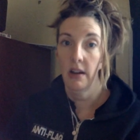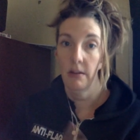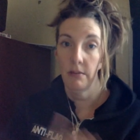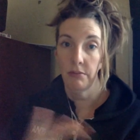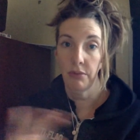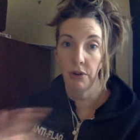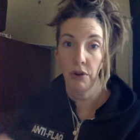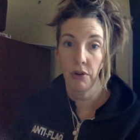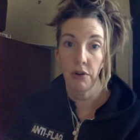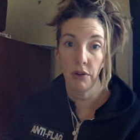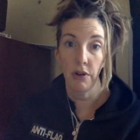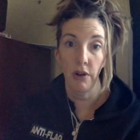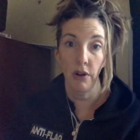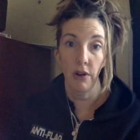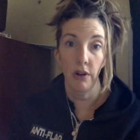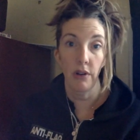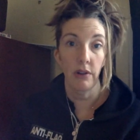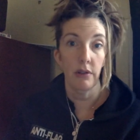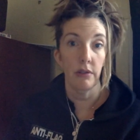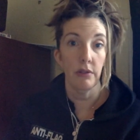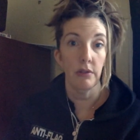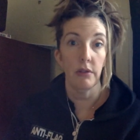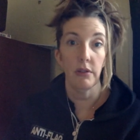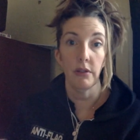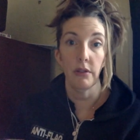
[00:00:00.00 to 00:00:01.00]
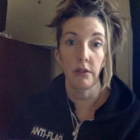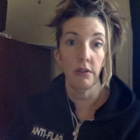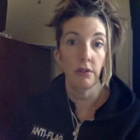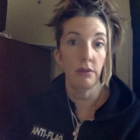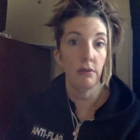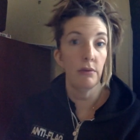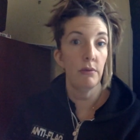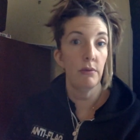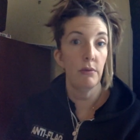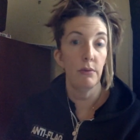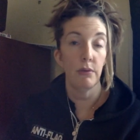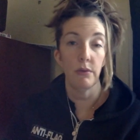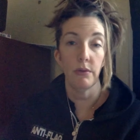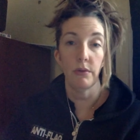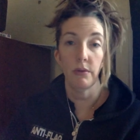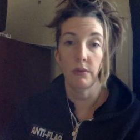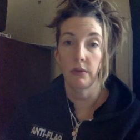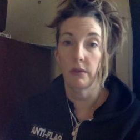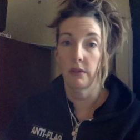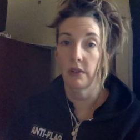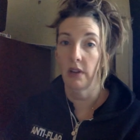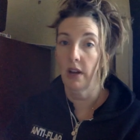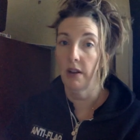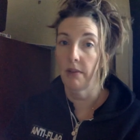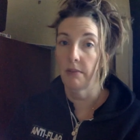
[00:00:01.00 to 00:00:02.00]
protocol, you
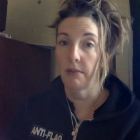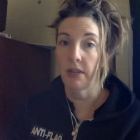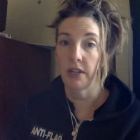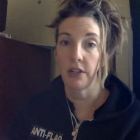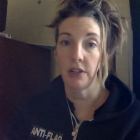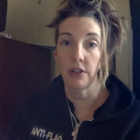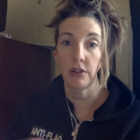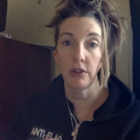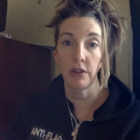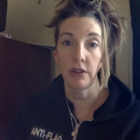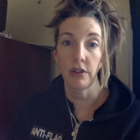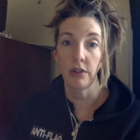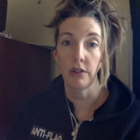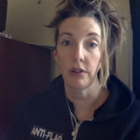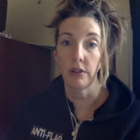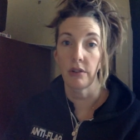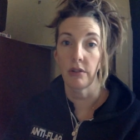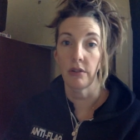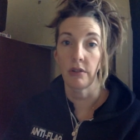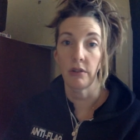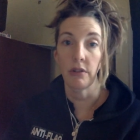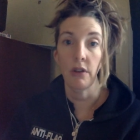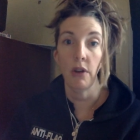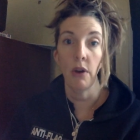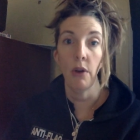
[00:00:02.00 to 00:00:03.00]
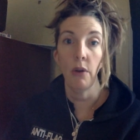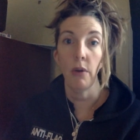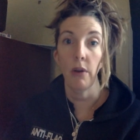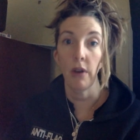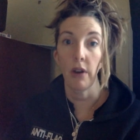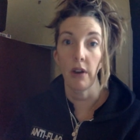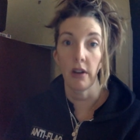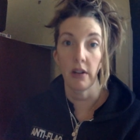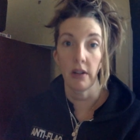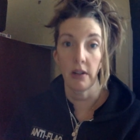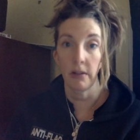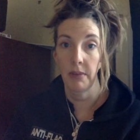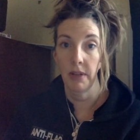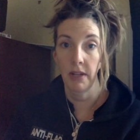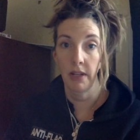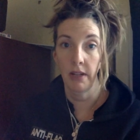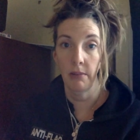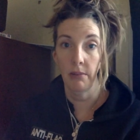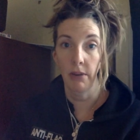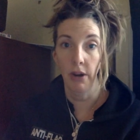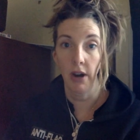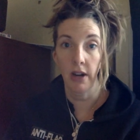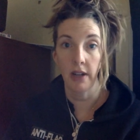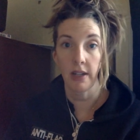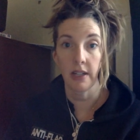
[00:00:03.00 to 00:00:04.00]
got to make sure you're nowhere going to be
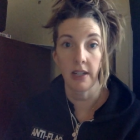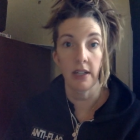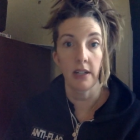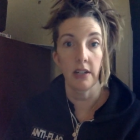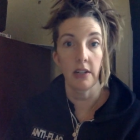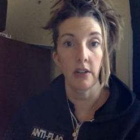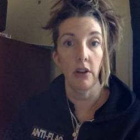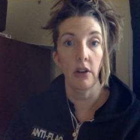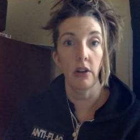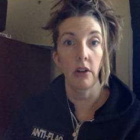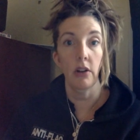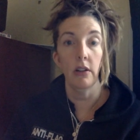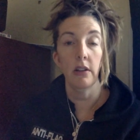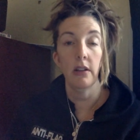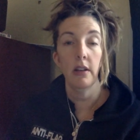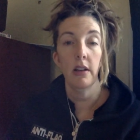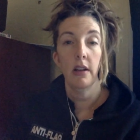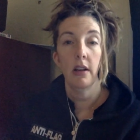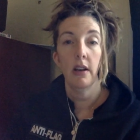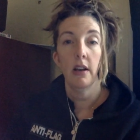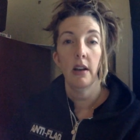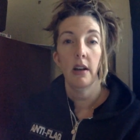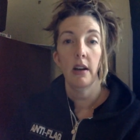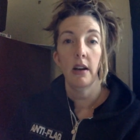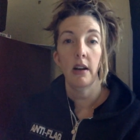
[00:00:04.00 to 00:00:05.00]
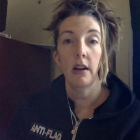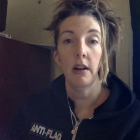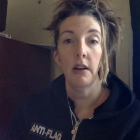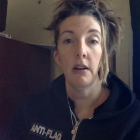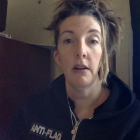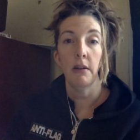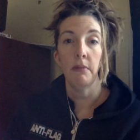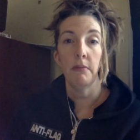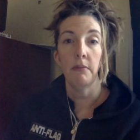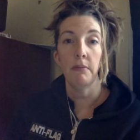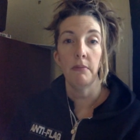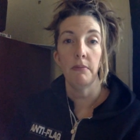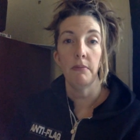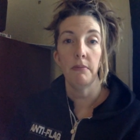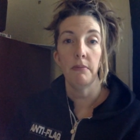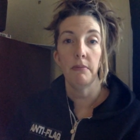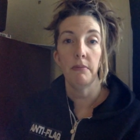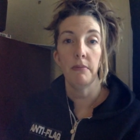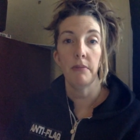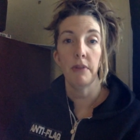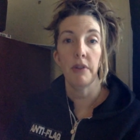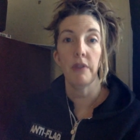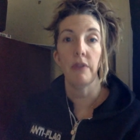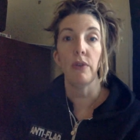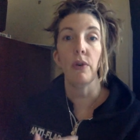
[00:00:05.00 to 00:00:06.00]
pregnant at all.
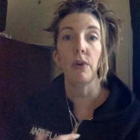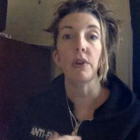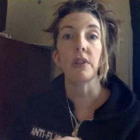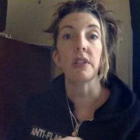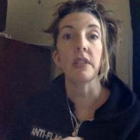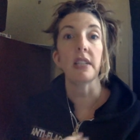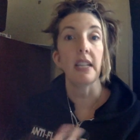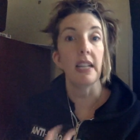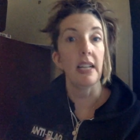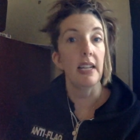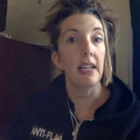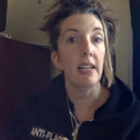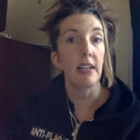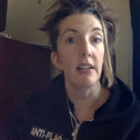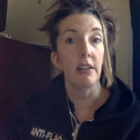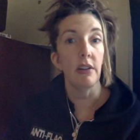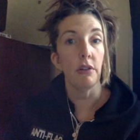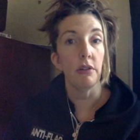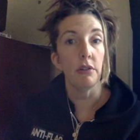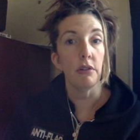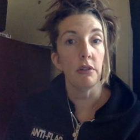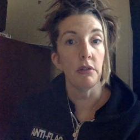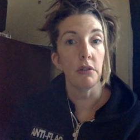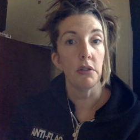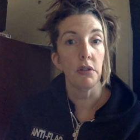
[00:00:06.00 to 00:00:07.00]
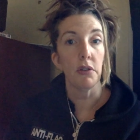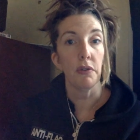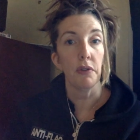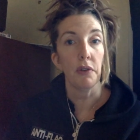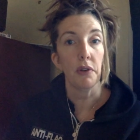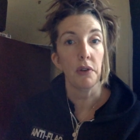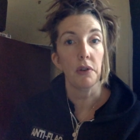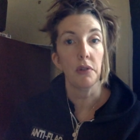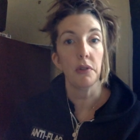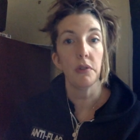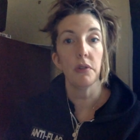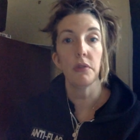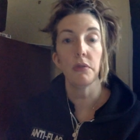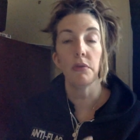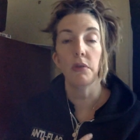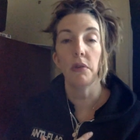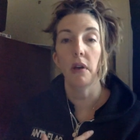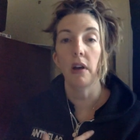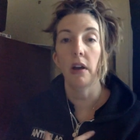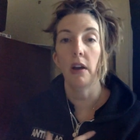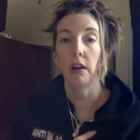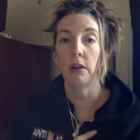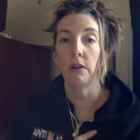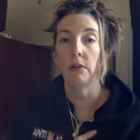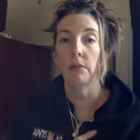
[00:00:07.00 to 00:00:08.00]
But of course, eating all those foods will
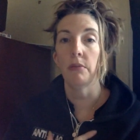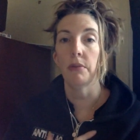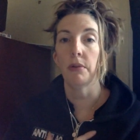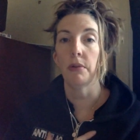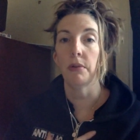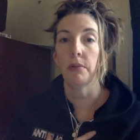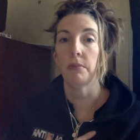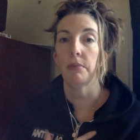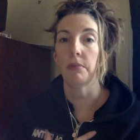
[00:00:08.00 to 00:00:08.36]
help